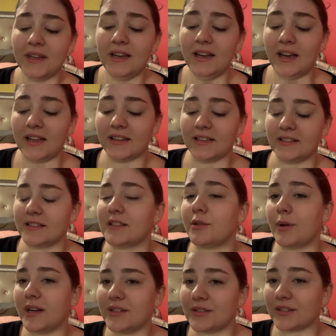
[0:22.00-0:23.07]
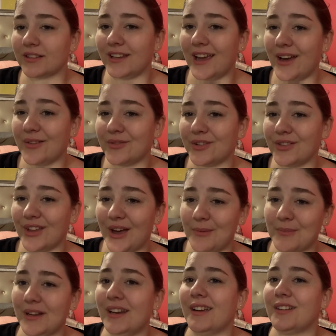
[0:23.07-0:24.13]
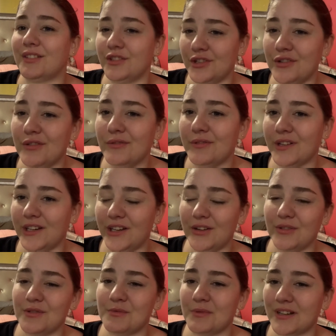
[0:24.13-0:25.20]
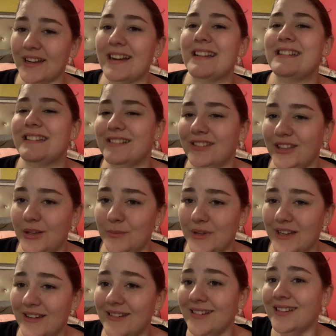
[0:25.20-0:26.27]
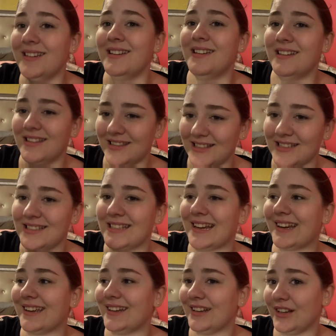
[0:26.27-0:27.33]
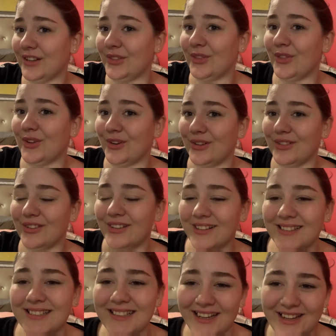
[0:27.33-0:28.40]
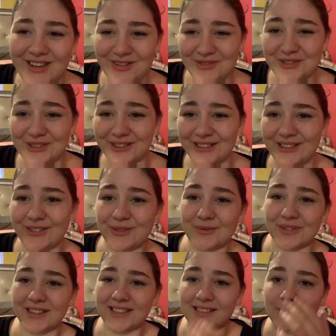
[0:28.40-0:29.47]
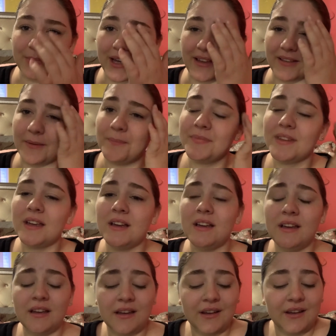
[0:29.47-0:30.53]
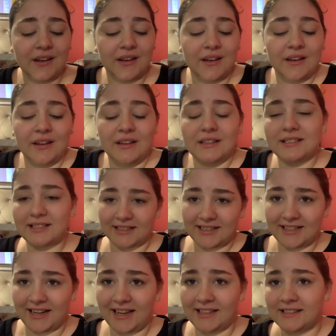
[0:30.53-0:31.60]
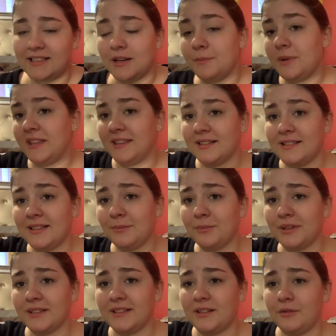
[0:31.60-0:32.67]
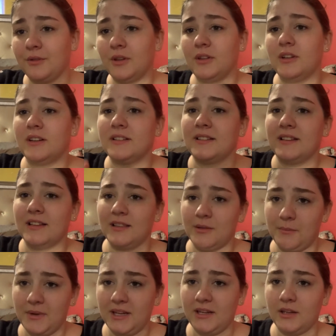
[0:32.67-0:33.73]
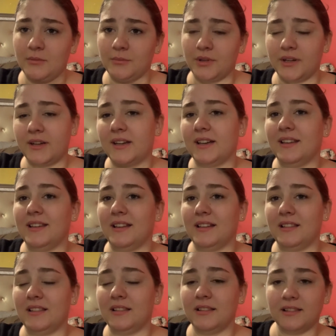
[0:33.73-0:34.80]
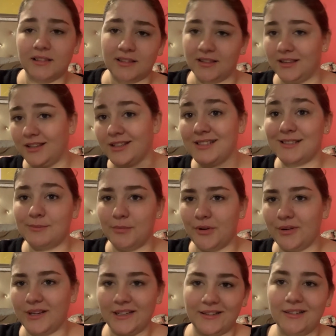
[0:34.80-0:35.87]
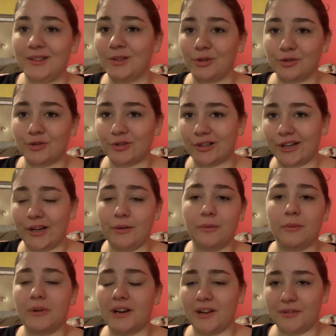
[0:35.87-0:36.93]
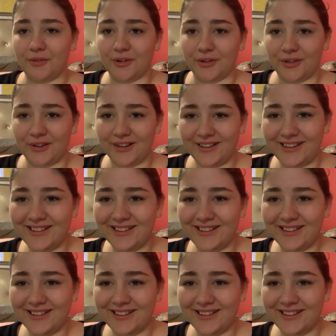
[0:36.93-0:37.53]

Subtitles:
and then sequentially after that my next 2 videos would ideally be the second and third looks I usually do with this palette. So today it's going to be the simplest of the looks, then the medium look, and then the smoky, sultry, whatever look.